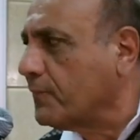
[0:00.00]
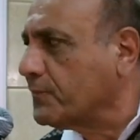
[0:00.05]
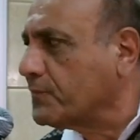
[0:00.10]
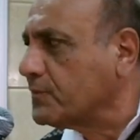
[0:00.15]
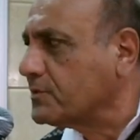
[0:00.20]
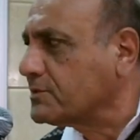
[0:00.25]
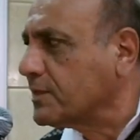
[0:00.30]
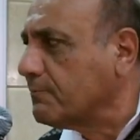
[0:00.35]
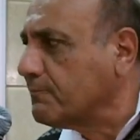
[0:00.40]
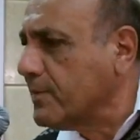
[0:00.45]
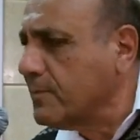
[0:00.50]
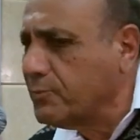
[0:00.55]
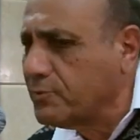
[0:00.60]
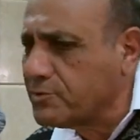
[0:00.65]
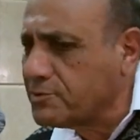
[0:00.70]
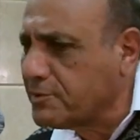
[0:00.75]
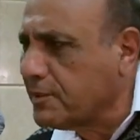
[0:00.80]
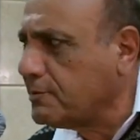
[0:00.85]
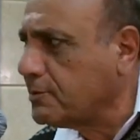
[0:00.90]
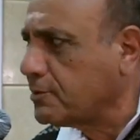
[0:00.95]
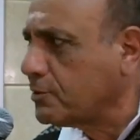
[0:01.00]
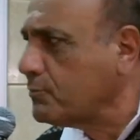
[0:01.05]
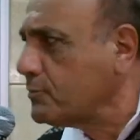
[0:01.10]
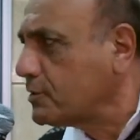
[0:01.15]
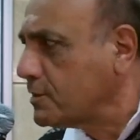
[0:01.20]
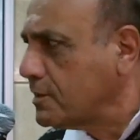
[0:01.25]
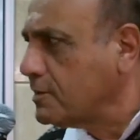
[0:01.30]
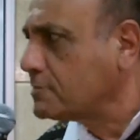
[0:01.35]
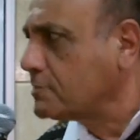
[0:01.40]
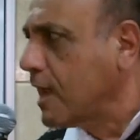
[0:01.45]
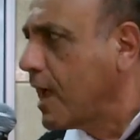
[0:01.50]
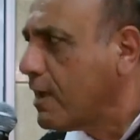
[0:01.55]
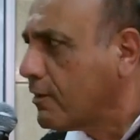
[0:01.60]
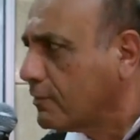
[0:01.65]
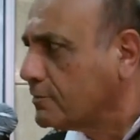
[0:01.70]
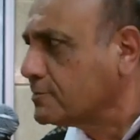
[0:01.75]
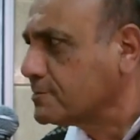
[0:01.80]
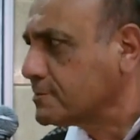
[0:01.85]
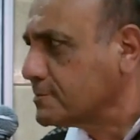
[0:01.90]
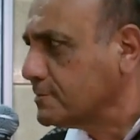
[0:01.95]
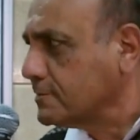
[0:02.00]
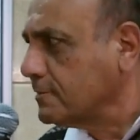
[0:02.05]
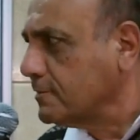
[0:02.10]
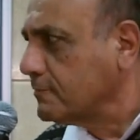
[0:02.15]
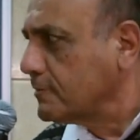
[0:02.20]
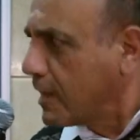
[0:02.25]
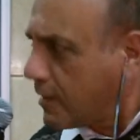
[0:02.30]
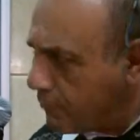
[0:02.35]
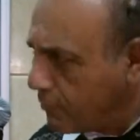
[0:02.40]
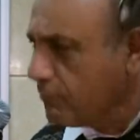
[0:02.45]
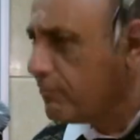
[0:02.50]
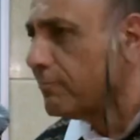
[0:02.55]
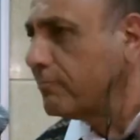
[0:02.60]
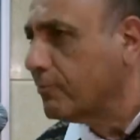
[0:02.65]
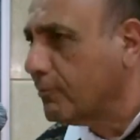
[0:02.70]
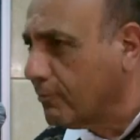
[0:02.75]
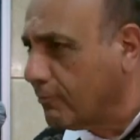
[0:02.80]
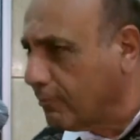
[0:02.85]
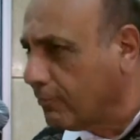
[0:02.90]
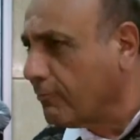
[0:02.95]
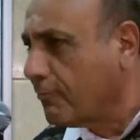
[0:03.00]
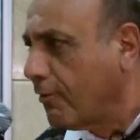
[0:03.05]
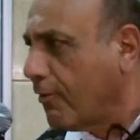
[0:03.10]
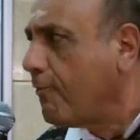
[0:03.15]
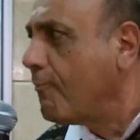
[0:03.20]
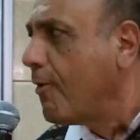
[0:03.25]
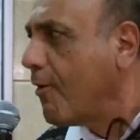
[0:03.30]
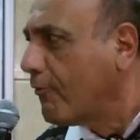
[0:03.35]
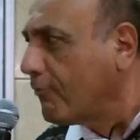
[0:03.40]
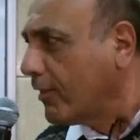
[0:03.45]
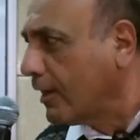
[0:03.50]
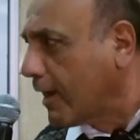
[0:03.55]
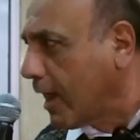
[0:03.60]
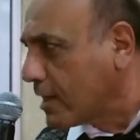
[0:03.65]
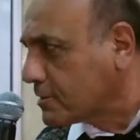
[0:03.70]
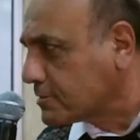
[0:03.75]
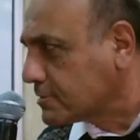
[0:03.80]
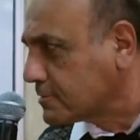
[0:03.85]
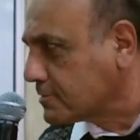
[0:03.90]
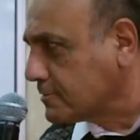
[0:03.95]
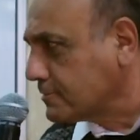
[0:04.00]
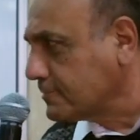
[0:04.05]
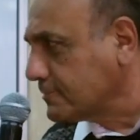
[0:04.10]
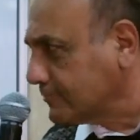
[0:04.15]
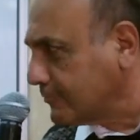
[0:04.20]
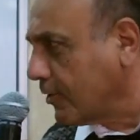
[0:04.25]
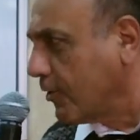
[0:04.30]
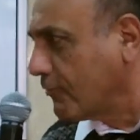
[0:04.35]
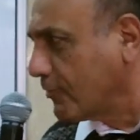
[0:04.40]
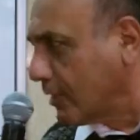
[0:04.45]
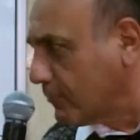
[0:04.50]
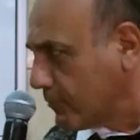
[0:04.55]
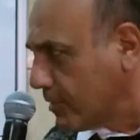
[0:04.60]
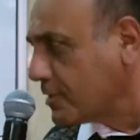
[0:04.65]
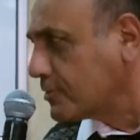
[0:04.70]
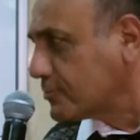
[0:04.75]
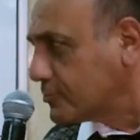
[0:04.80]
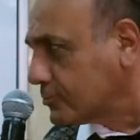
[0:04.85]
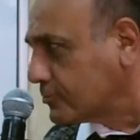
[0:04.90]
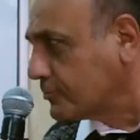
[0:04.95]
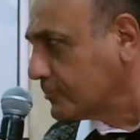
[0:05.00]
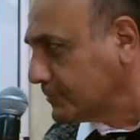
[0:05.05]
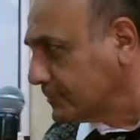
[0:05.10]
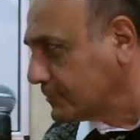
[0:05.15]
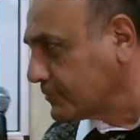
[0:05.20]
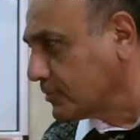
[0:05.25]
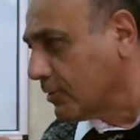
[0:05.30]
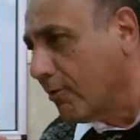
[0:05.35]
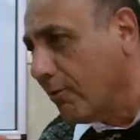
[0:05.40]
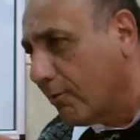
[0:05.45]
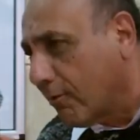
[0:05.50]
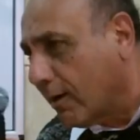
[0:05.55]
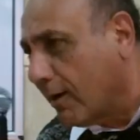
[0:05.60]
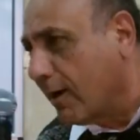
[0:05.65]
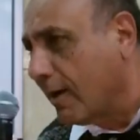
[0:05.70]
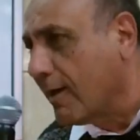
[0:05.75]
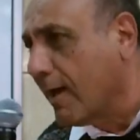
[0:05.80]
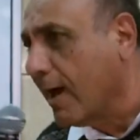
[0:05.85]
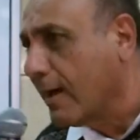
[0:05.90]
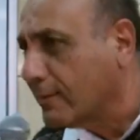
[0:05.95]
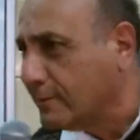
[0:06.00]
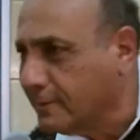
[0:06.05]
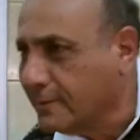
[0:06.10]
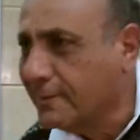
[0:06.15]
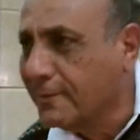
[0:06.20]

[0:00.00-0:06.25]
Some people study 20 years icons. They will know more than us, more than me too. So yeah.